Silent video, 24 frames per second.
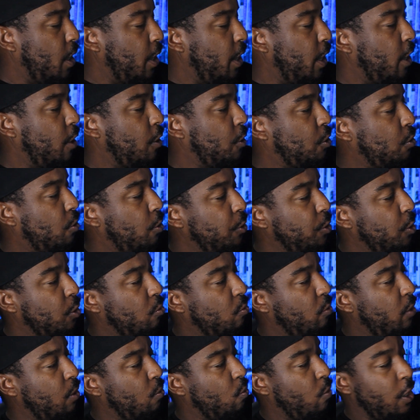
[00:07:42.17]
Air Jordan
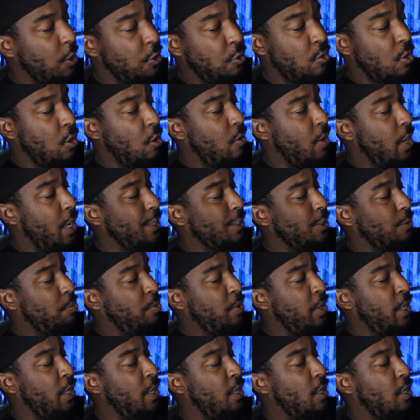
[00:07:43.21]
3 Retro
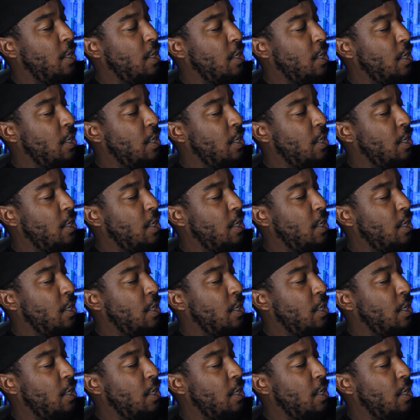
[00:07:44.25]
SP.